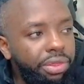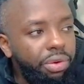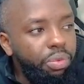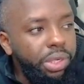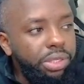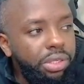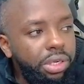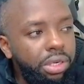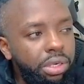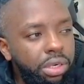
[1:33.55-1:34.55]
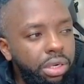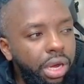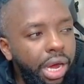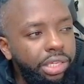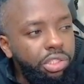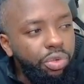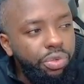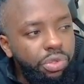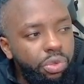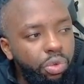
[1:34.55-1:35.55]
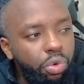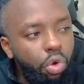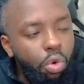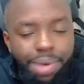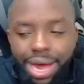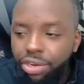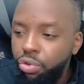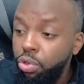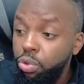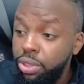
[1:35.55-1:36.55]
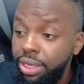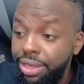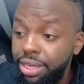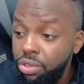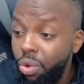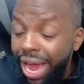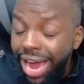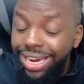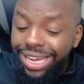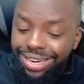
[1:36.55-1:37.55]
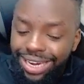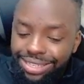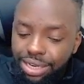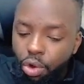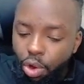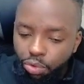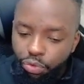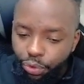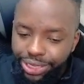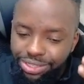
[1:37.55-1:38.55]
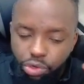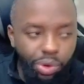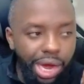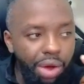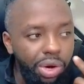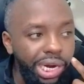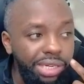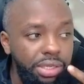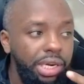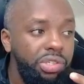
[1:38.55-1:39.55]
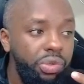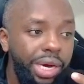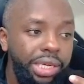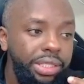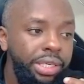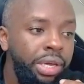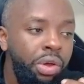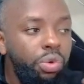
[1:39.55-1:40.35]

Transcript: the reason I chose to go back to using this or adding it as a confluence to our SAR strategy,